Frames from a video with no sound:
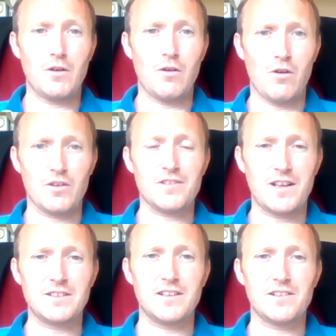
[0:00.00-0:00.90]
August
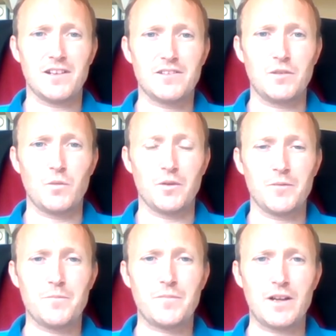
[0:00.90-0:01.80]
1961.
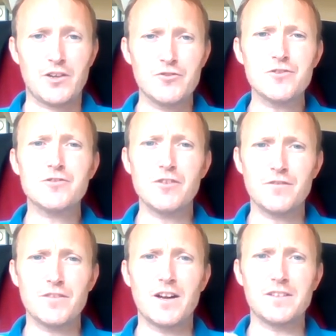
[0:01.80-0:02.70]
Now
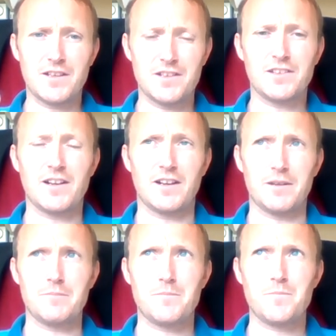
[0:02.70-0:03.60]
Khrushchev at this
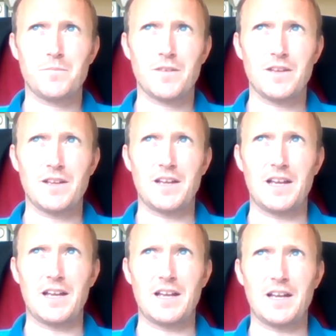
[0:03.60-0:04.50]
time
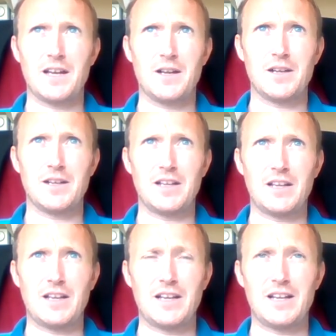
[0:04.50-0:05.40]
is
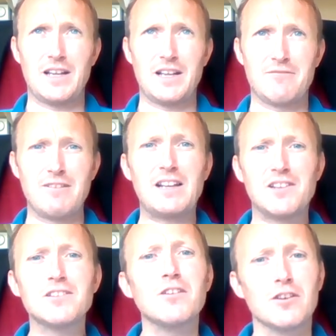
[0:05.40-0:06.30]
really
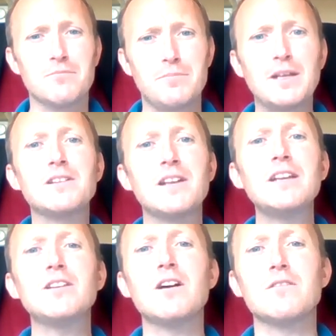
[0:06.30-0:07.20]
stuck because he
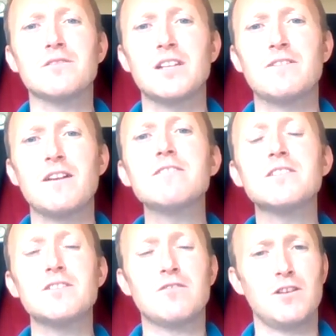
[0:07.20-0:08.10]
knows that if there is a
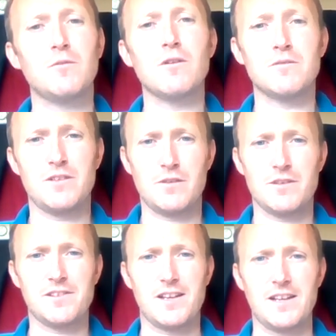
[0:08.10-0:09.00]
nuclear war with the
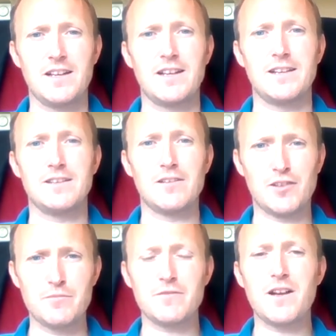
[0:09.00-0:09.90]
USA in the
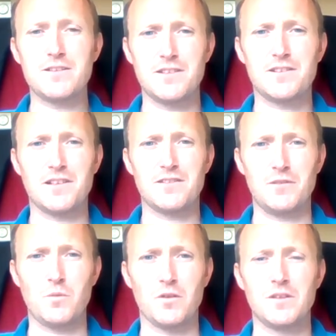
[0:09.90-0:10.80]
summer of
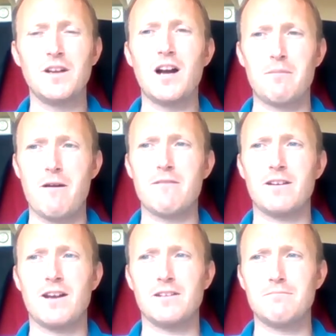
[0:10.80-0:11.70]
1961,
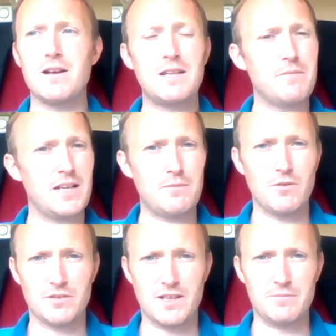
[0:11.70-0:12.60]
America has many more